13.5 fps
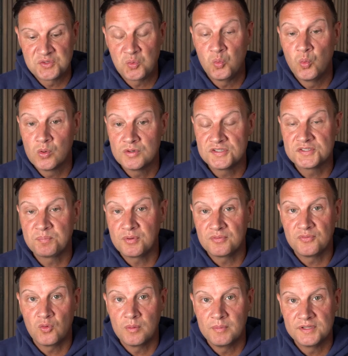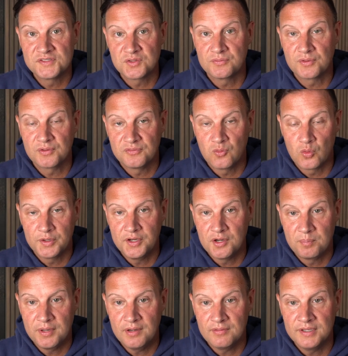worst performance over a 4-year
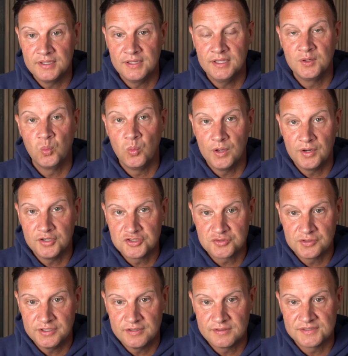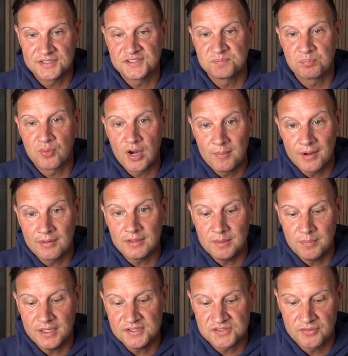period in 100 years. That's primarily
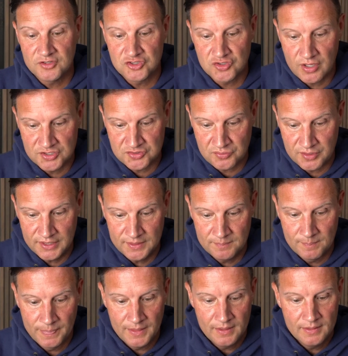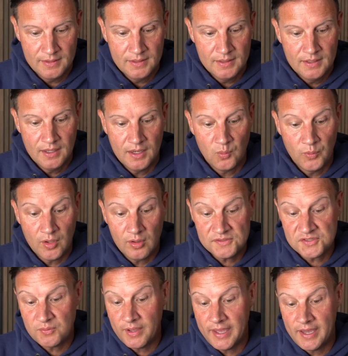based on the treasury. We
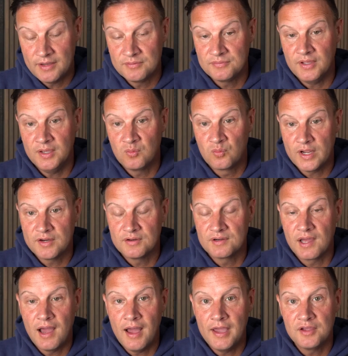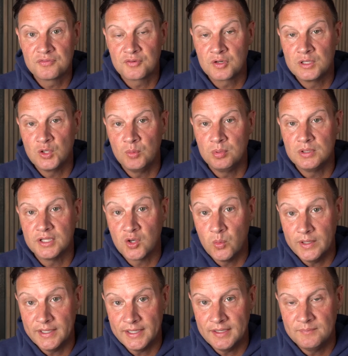also have a record high for global
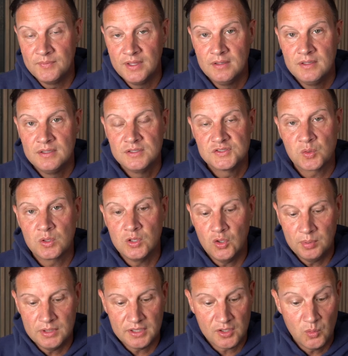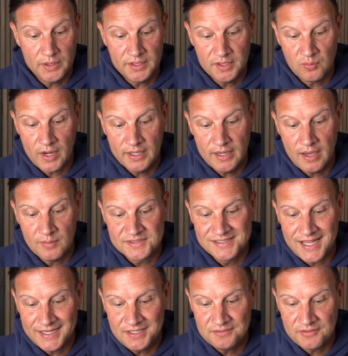liquidity. So global liquidity right now is
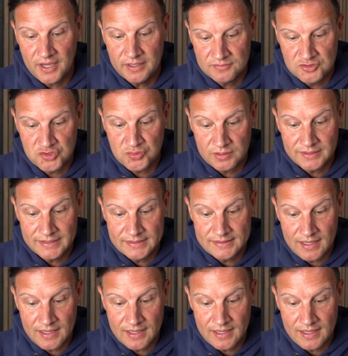$95 trillion.